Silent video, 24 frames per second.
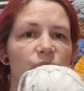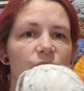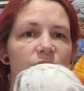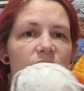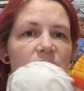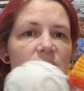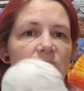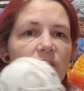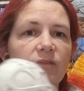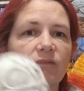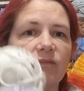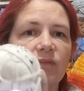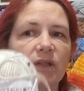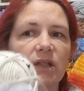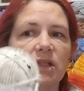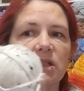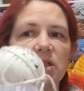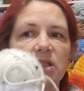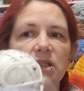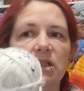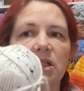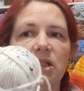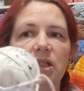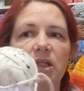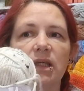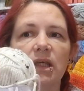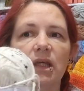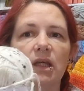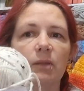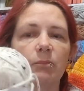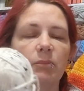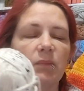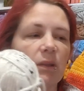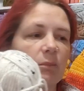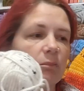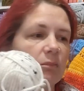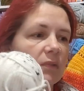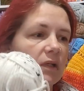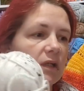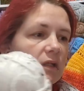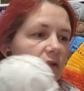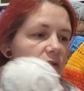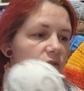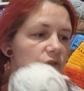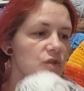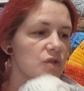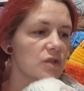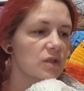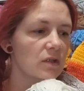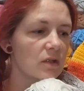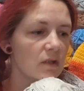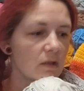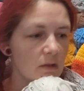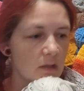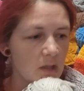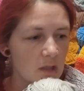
I don't think it's going to get me much.